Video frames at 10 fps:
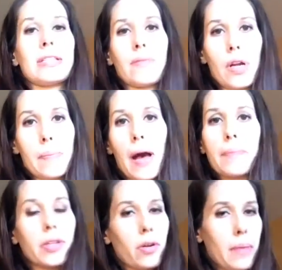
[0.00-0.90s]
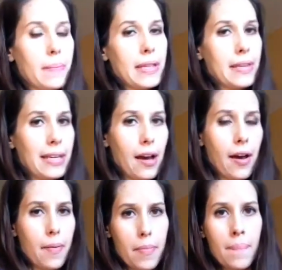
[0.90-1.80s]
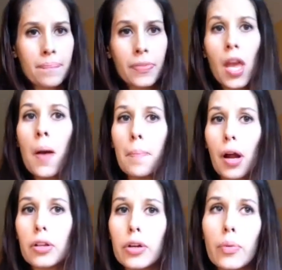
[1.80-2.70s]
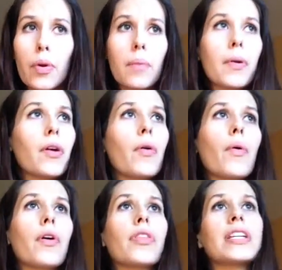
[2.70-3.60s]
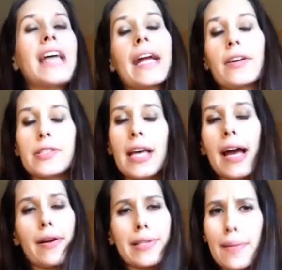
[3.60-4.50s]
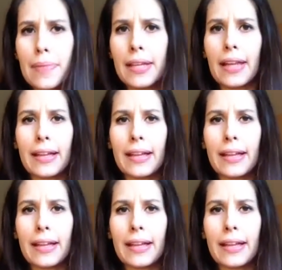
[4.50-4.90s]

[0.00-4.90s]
very popular, maybe the Parlor warmer or the Tiger's Eye or something like